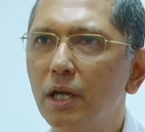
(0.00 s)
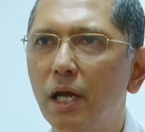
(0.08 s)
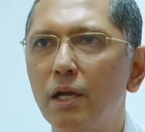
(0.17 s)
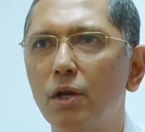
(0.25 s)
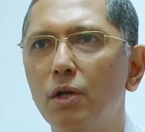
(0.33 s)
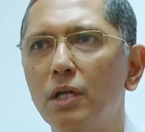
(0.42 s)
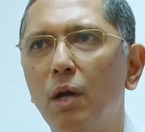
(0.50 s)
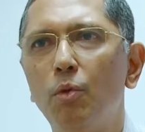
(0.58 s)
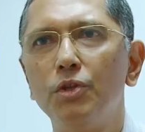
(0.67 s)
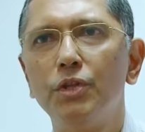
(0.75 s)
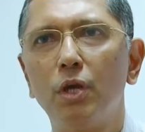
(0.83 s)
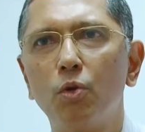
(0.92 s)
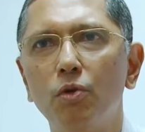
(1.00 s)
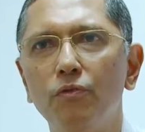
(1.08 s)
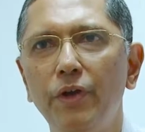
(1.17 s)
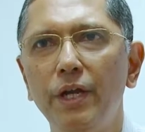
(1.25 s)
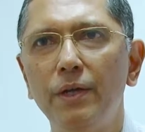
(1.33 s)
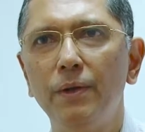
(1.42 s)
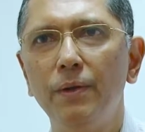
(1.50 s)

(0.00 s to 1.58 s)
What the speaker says: are now on their own feet.